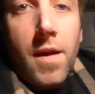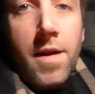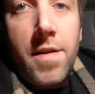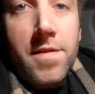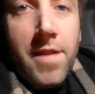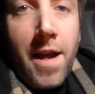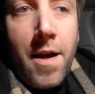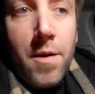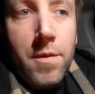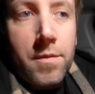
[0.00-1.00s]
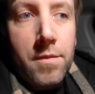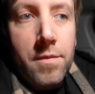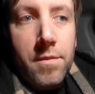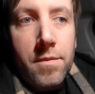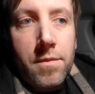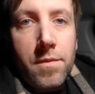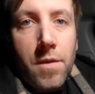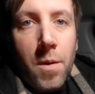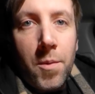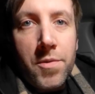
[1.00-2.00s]
It is now
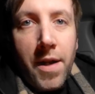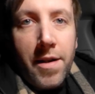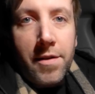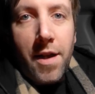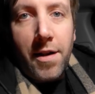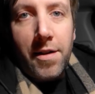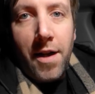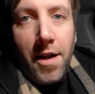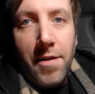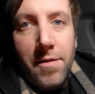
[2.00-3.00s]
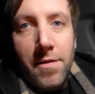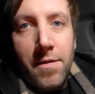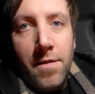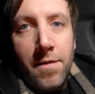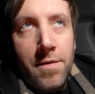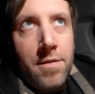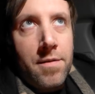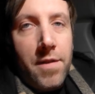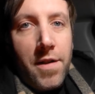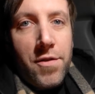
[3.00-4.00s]
almost 9 o'clock at night.
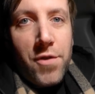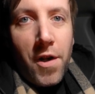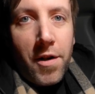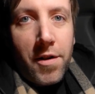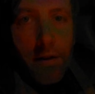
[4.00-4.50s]
It's dark.